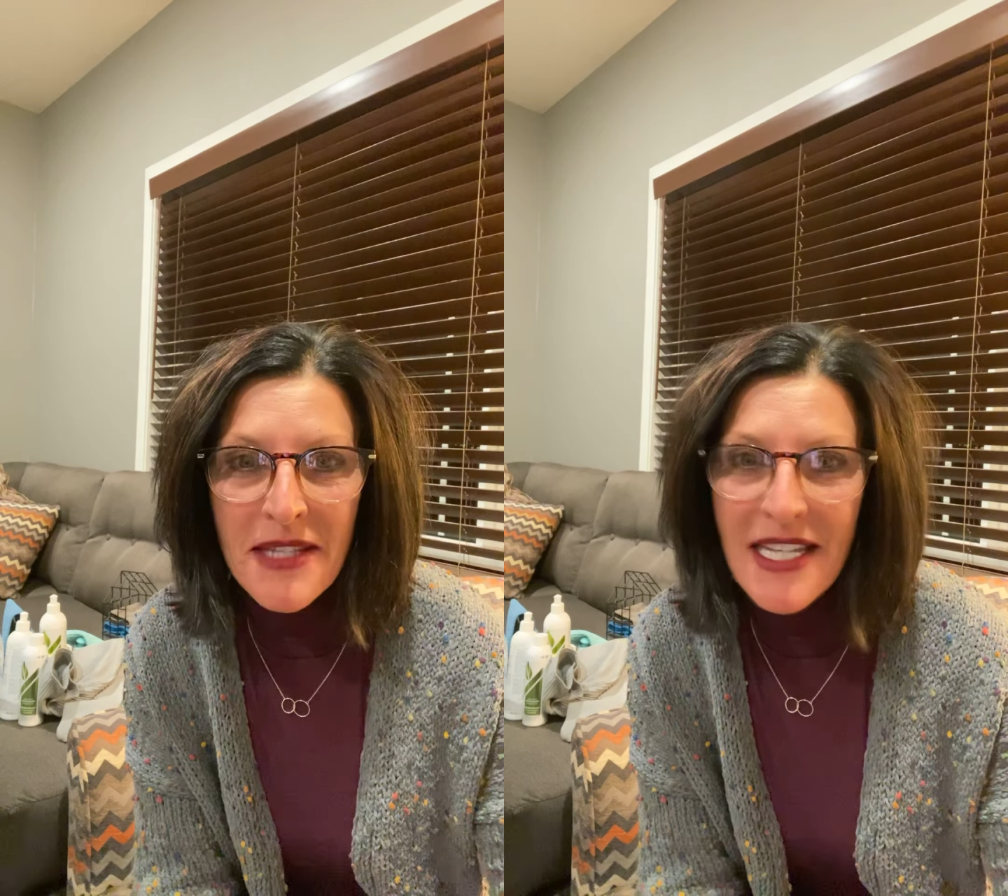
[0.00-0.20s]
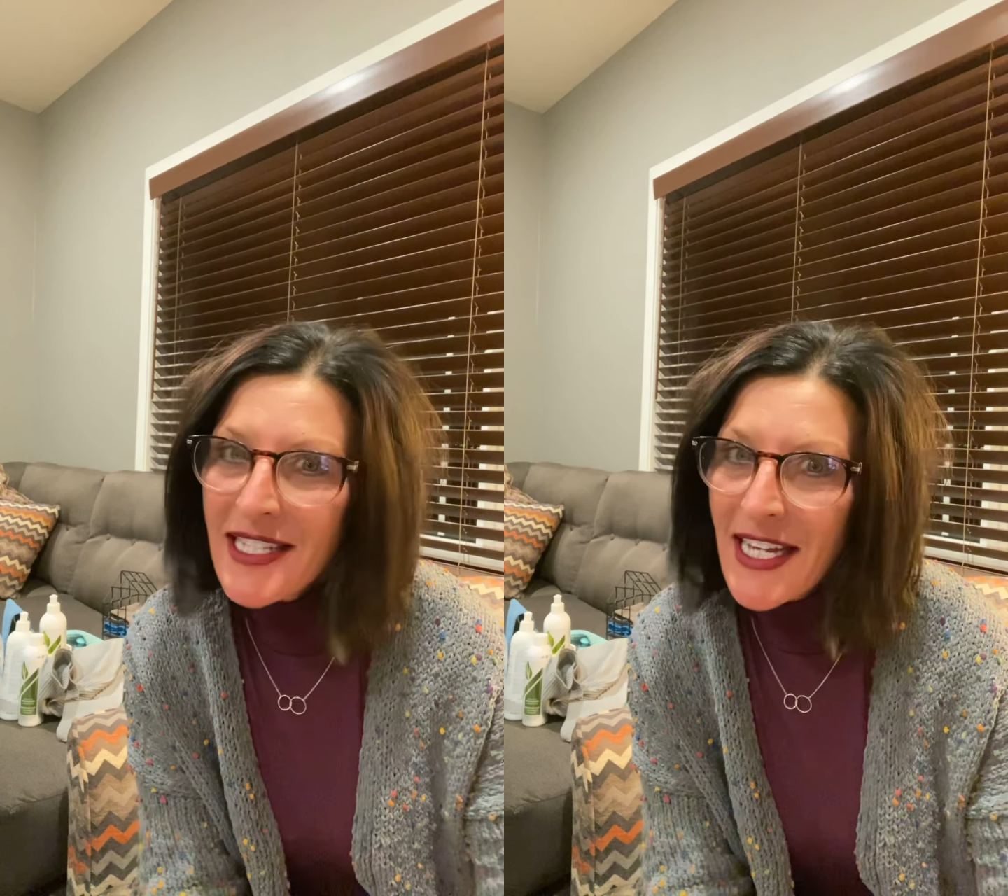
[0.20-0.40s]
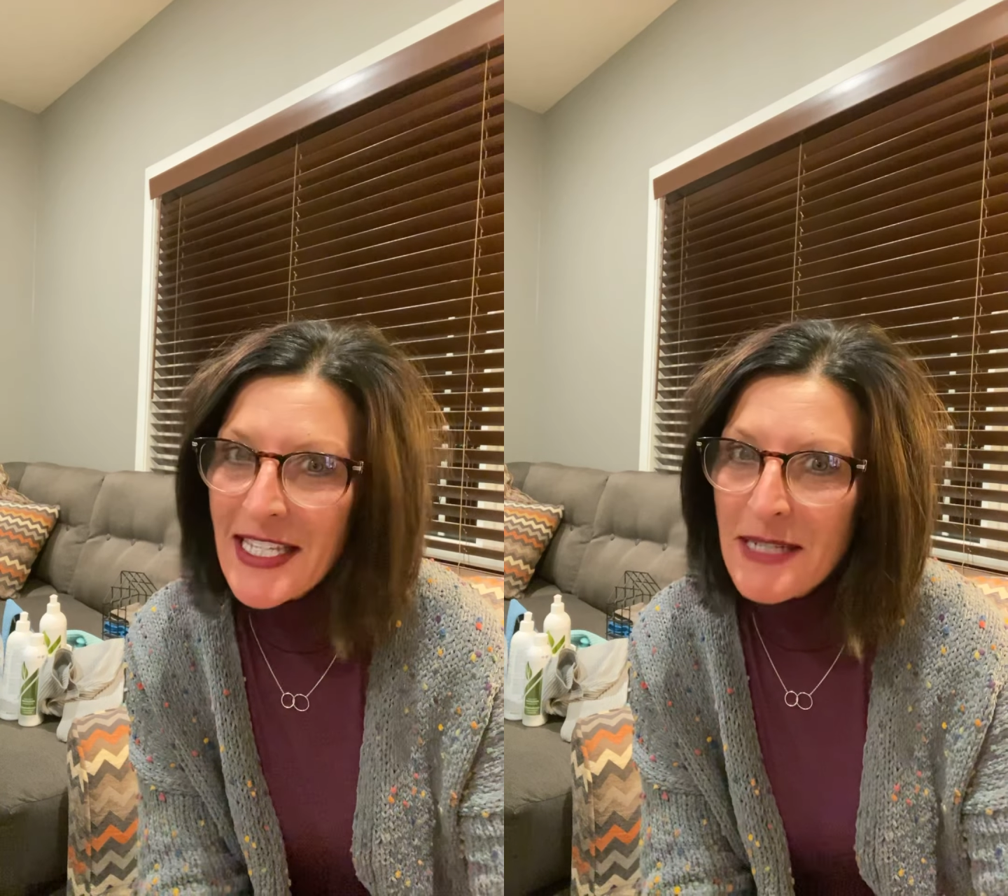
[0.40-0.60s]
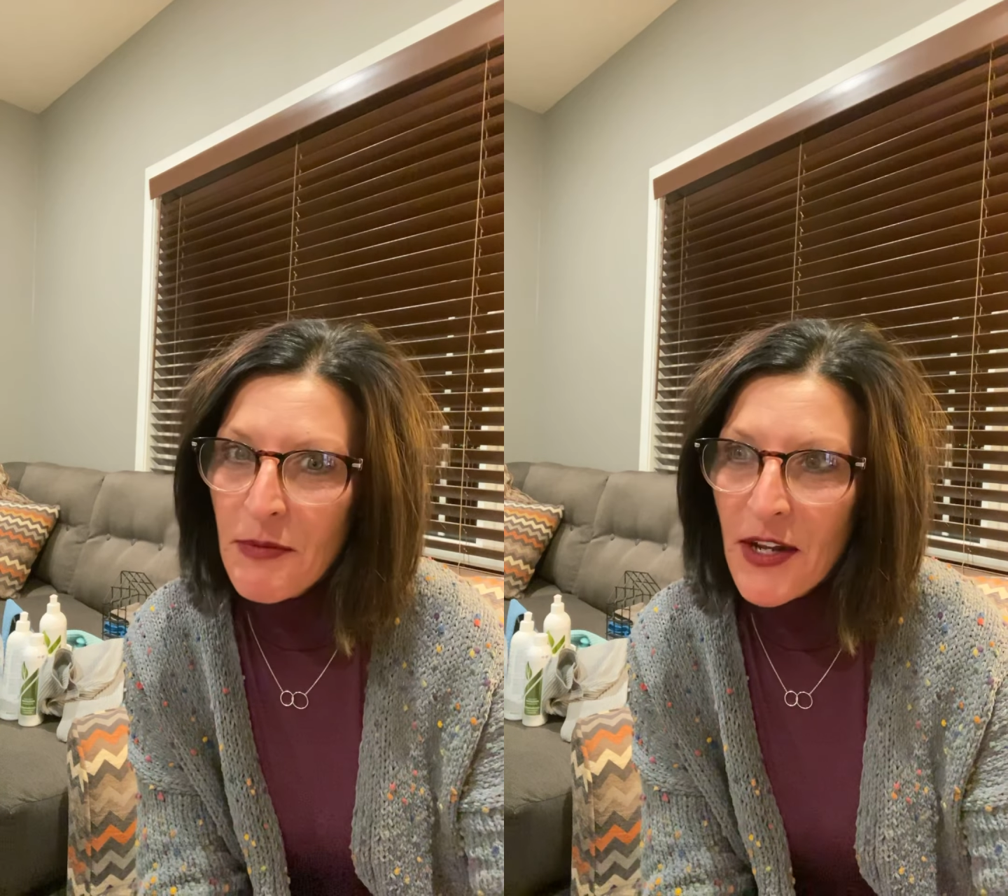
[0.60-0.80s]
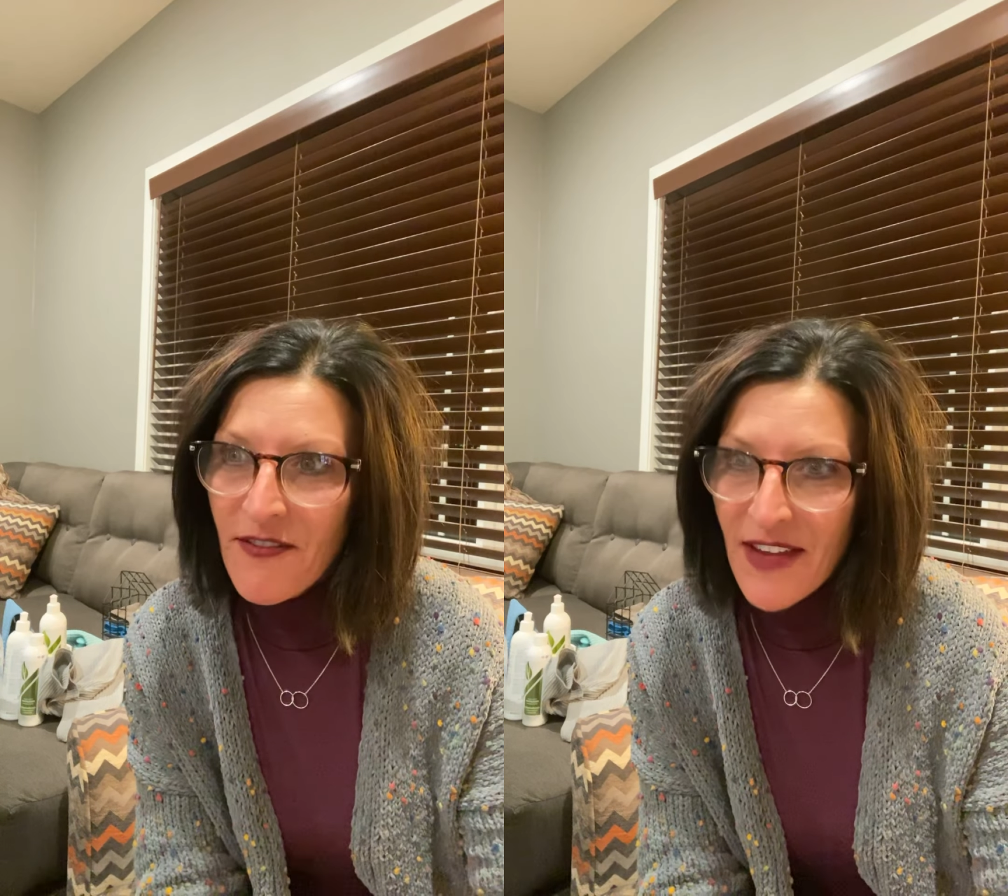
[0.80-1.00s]
it's nice to
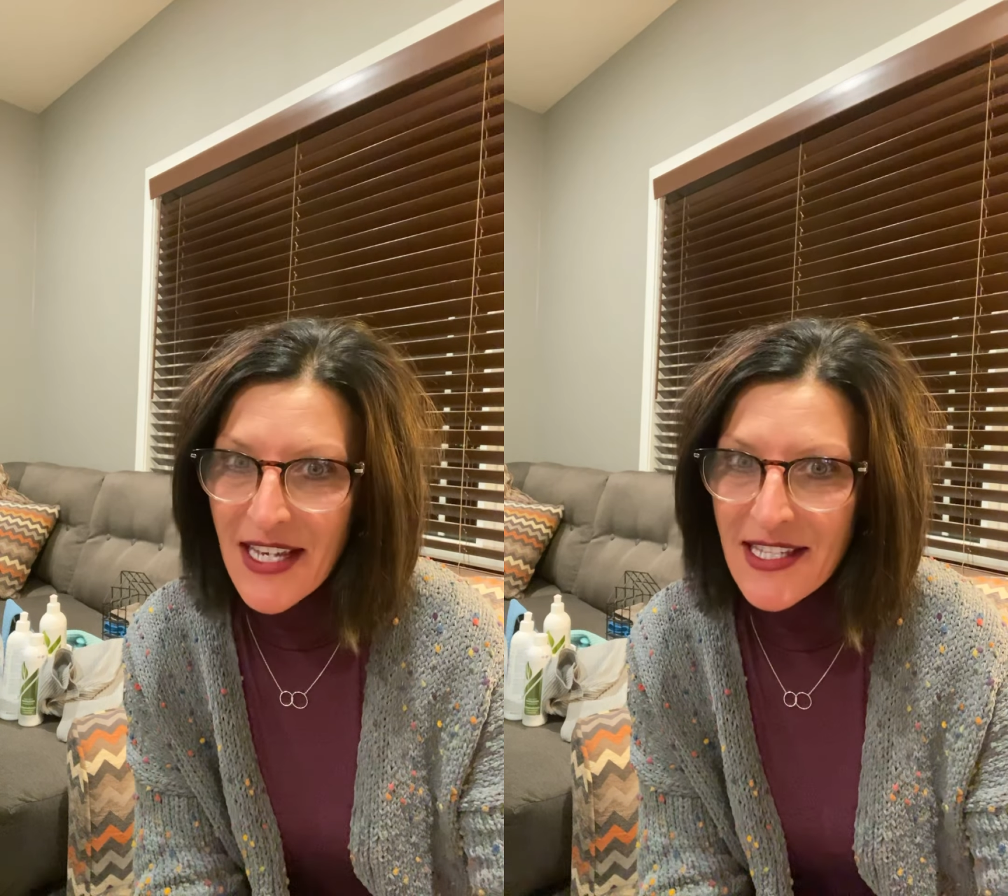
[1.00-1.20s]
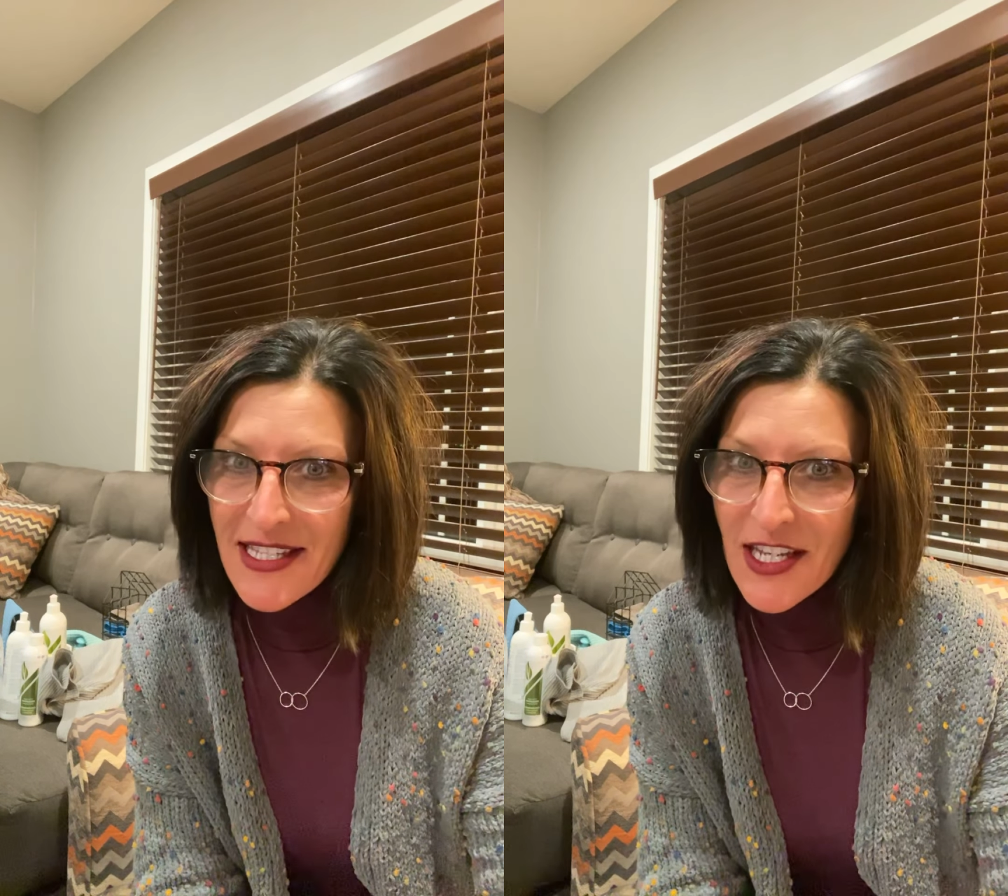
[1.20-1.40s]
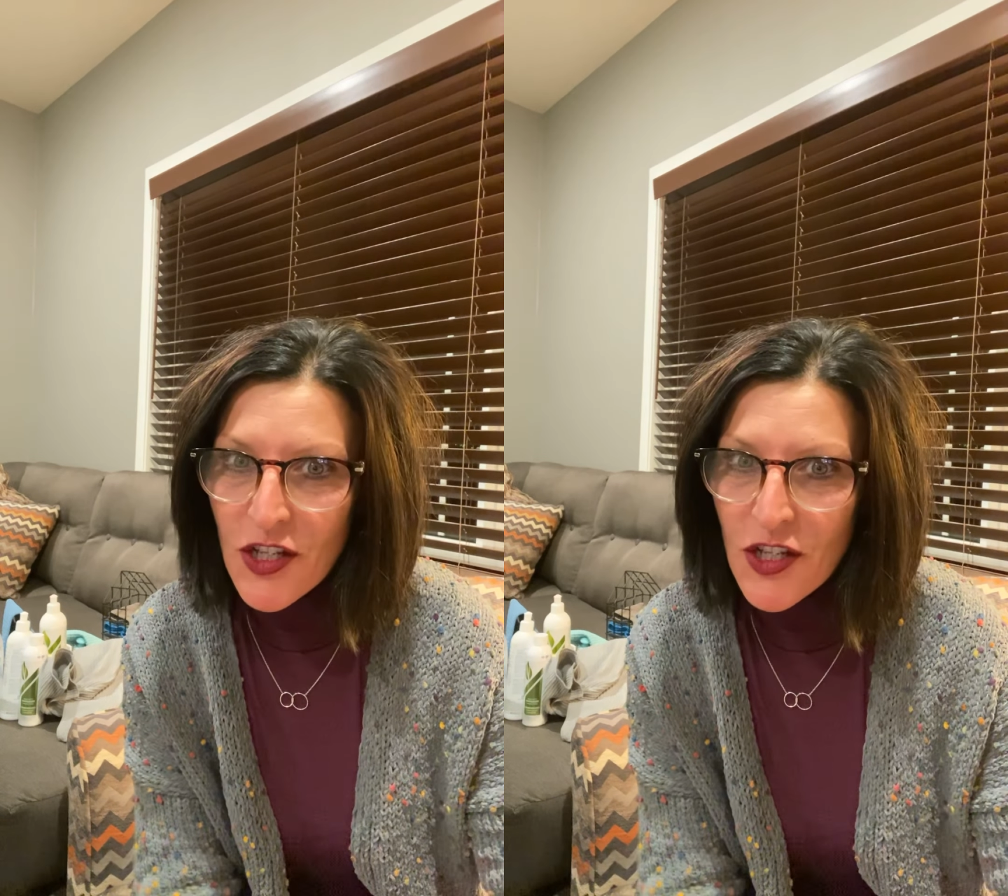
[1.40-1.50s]
put a face